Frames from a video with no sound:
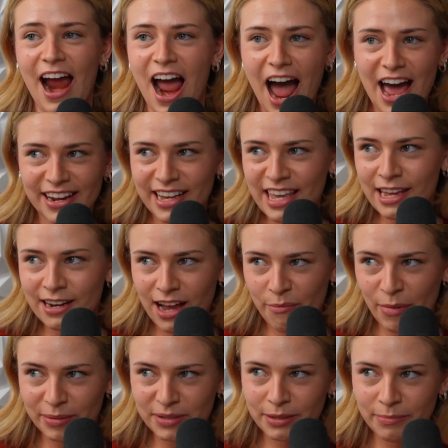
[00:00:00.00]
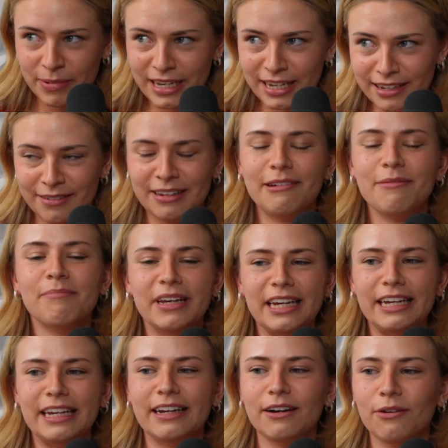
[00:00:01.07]
had a kid come up to
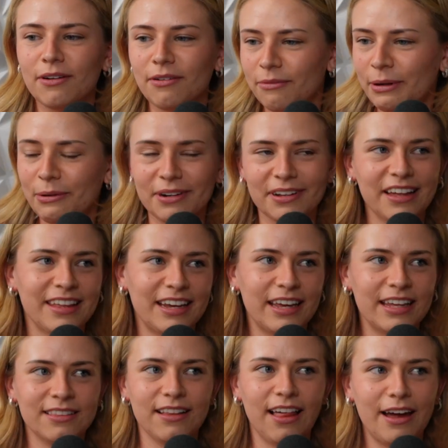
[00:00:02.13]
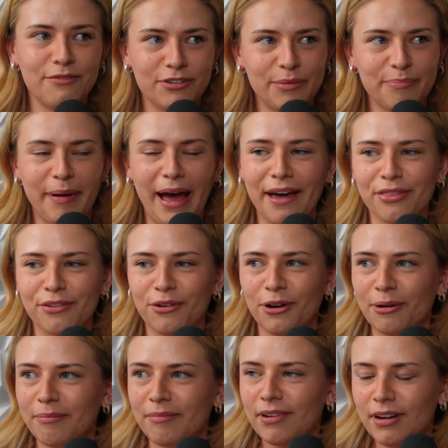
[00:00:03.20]
me. We were, I think, in line for the
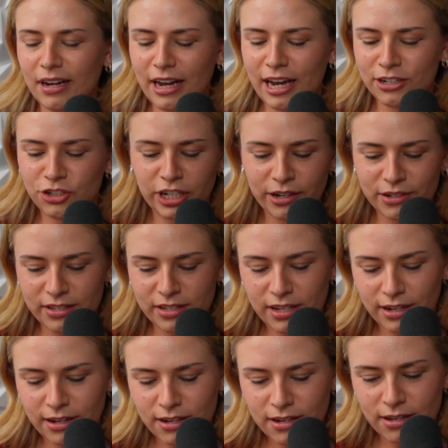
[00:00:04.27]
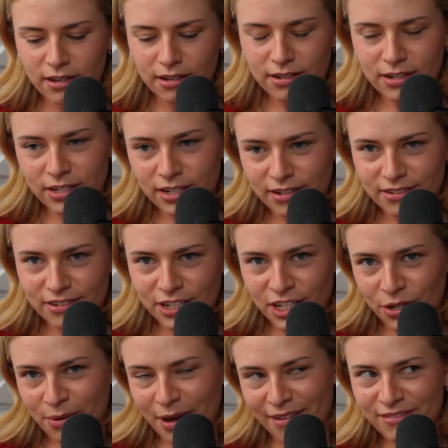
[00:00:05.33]
bathroom, and she goes,
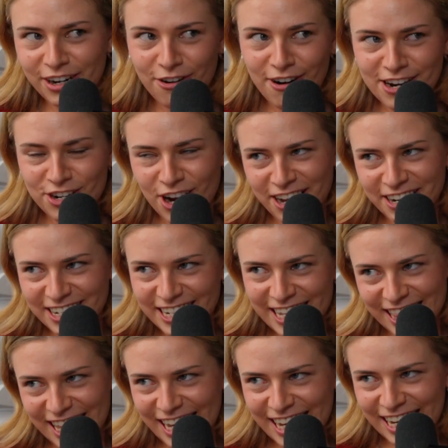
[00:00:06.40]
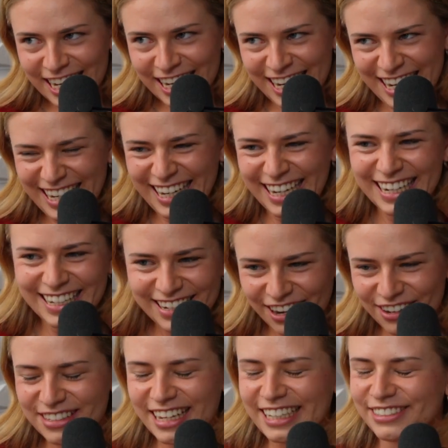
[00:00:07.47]
"Do you have a crush on Dylan?" And I
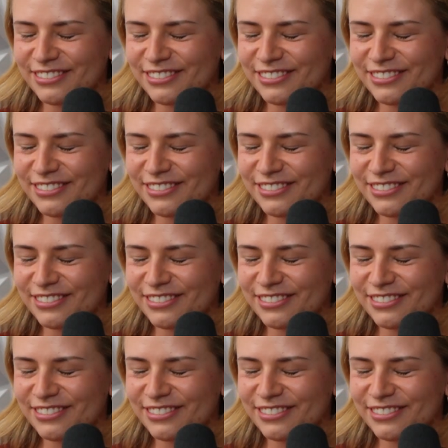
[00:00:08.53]
was like,